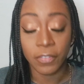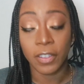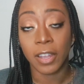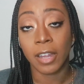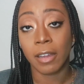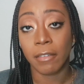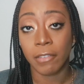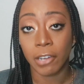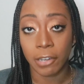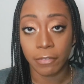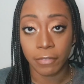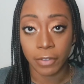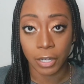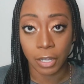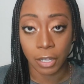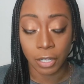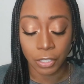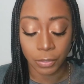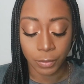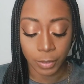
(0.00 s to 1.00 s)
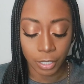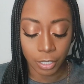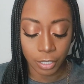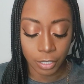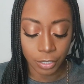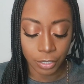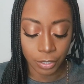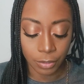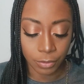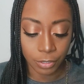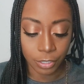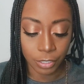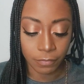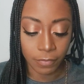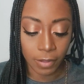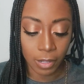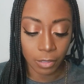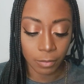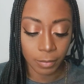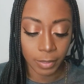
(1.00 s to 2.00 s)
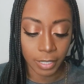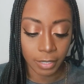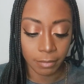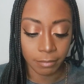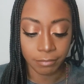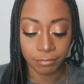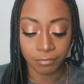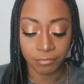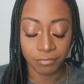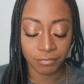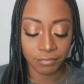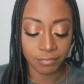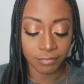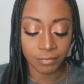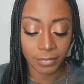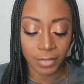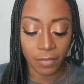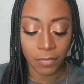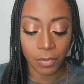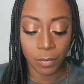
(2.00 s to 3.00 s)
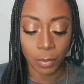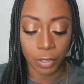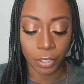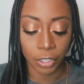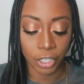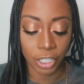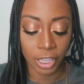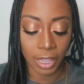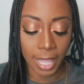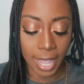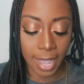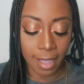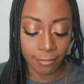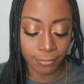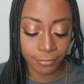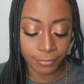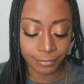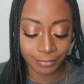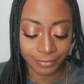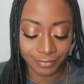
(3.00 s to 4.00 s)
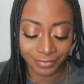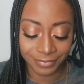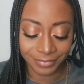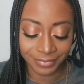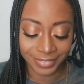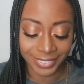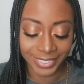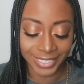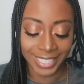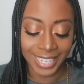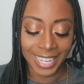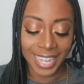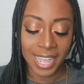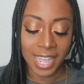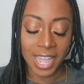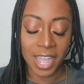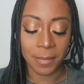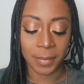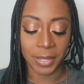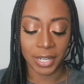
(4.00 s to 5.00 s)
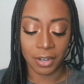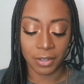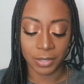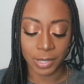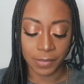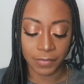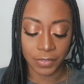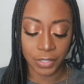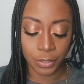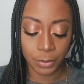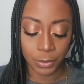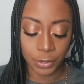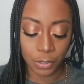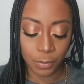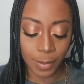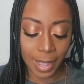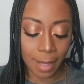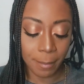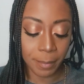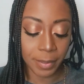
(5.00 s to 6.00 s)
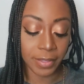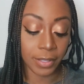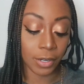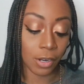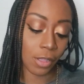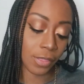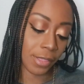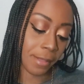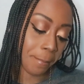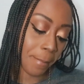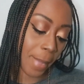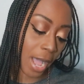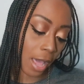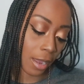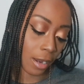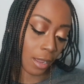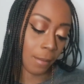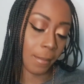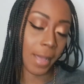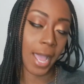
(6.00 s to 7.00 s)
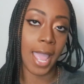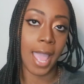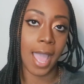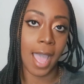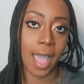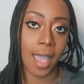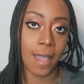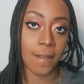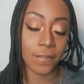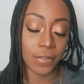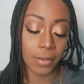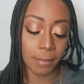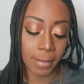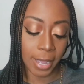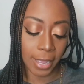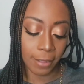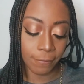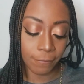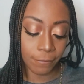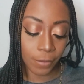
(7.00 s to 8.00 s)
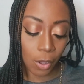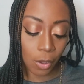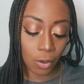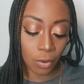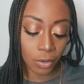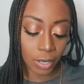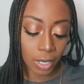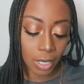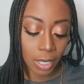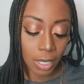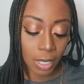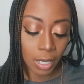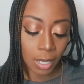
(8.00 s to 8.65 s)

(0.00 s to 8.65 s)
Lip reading: very funny on Twitter, so just follow me if you want a good laugh. And then I also have the YouTube app, and then on the bottom I have my phone,